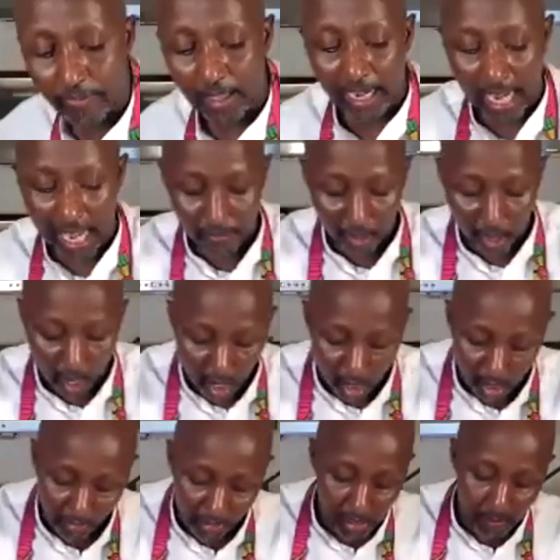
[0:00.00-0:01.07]
and I have
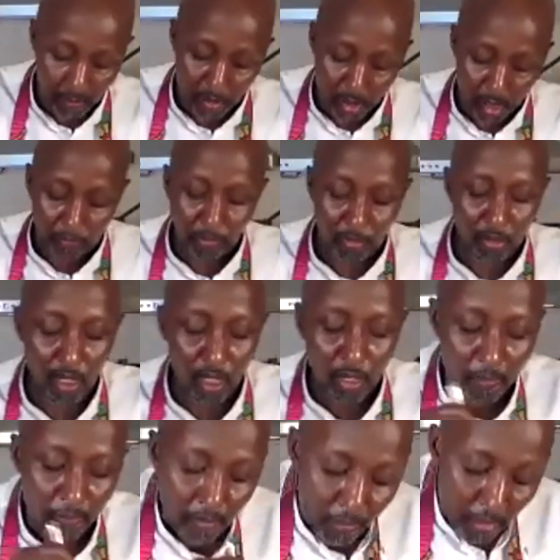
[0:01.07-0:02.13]
all these beautiful,
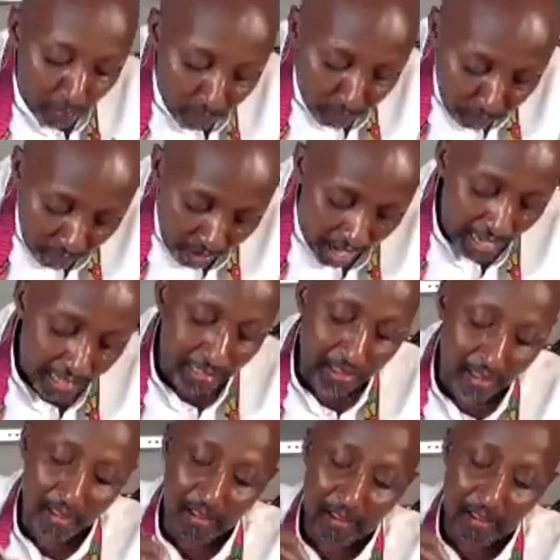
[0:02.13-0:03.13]
the fat,